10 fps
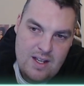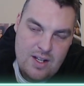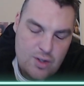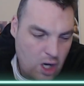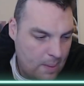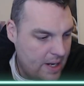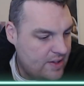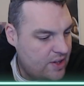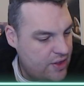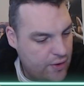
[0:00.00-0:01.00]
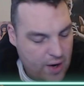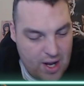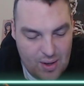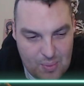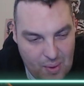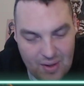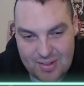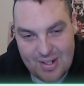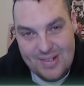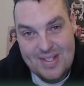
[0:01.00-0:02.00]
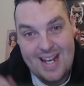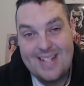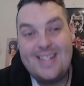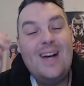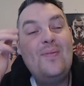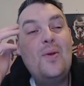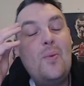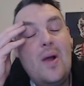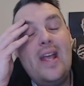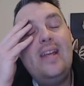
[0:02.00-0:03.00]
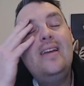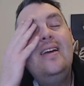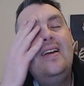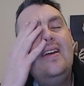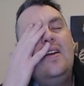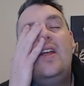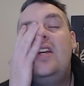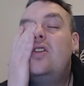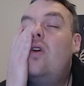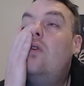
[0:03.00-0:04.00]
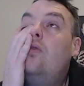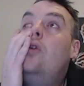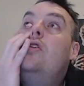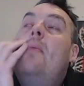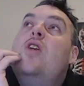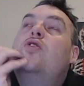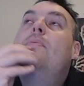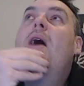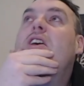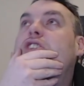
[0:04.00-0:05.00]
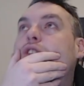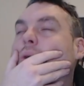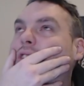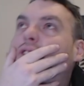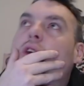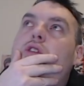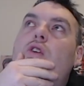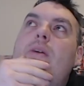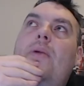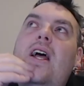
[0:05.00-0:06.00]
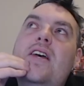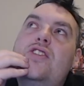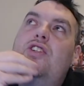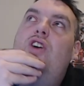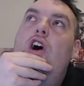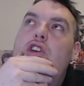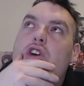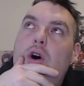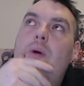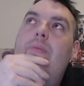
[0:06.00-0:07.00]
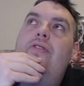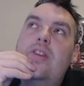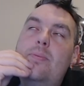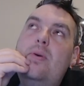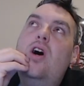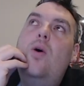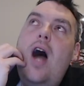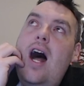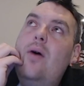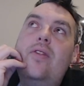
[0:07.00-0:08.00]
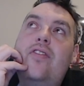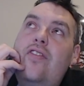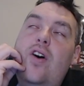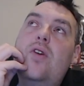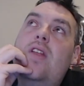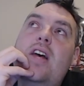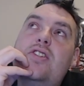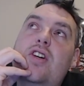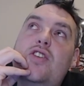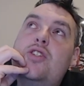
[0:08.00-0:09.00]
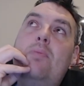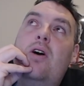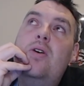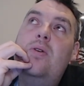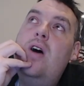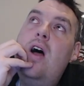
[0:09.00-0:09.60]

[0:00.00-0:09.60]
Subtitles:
Do you know what I mean? The 3-on-1 contest down the wing. These are all rudimentary basics. When you've got 3 players going up for the ball, how the fuck that's not spoiled?